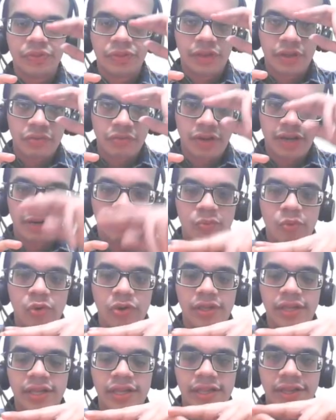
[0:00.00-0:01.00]
where more
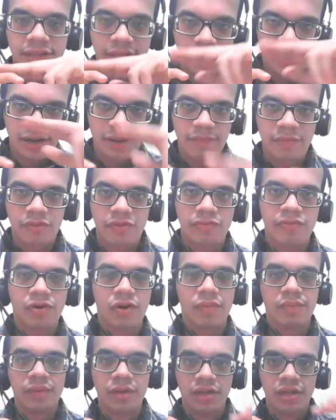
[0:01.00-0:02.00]
sales comes
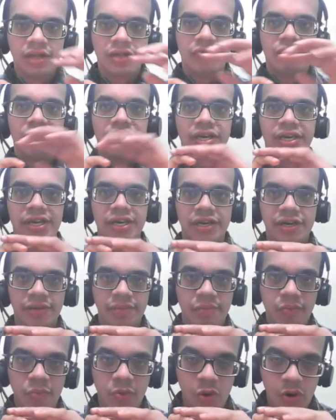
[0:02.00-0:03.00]
from, we need
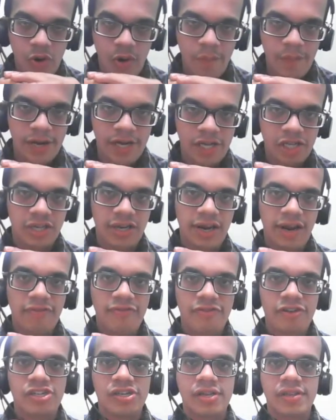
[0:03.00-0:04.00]
more operational
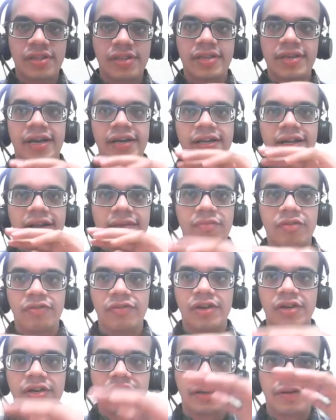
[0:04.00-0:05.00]
efficiency that comes
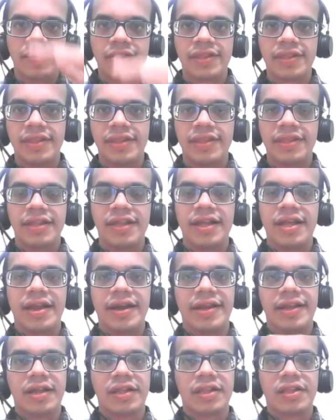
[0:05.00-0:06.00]
into the business
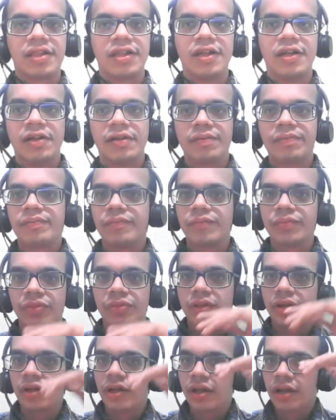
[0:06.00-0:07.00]
areas.
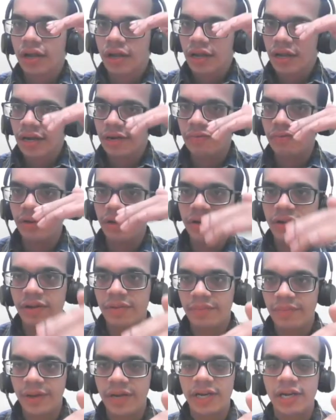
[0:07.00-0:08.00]
And we
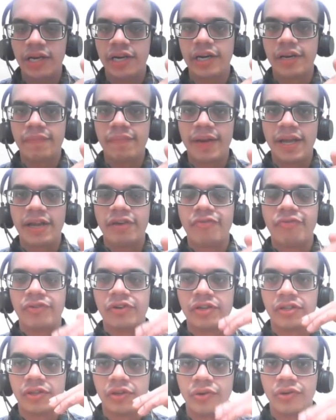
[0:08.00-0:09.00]
make into the plan for
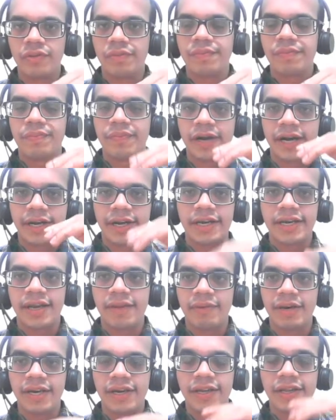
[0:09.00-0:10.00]
those
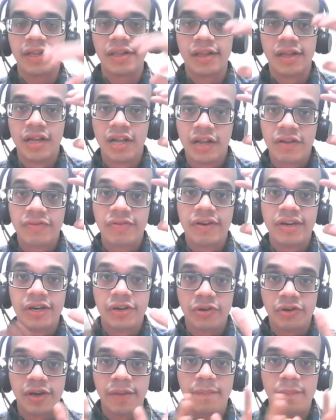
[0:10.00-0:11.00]
predictability. We need
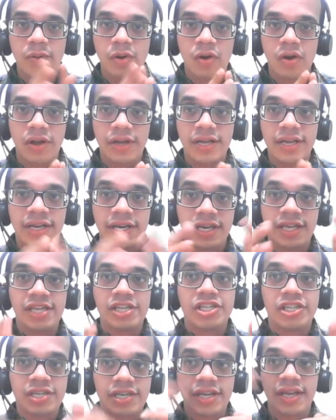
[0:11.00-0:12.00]
to deploy in east,